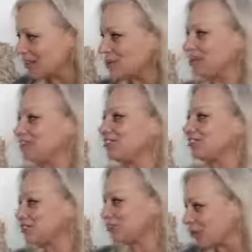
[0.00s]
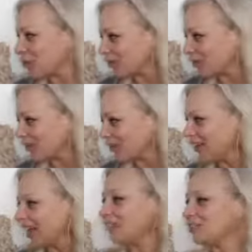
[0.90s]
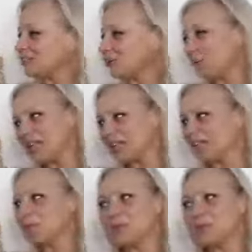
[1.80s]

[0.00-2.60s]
which is the truth, and you believe it